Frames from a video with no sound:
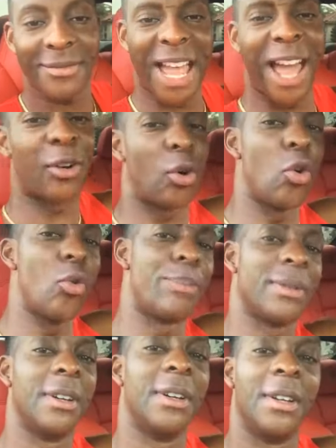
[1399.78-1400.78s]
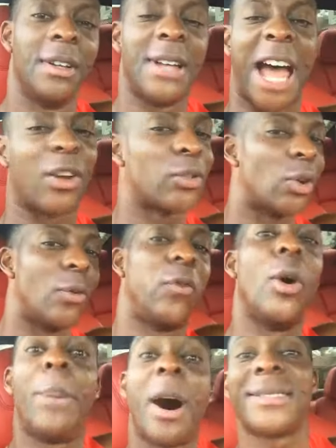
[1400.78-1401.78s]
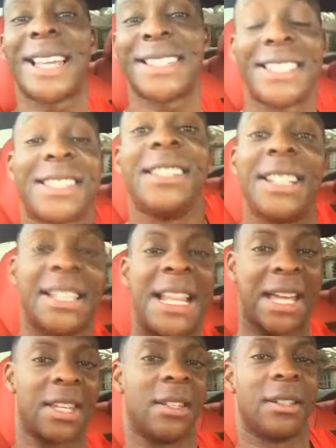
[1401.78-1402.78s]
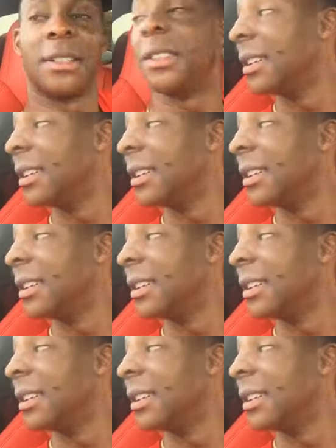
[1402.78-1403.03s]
I don't hoop. I don't throw footballs. I just look like it.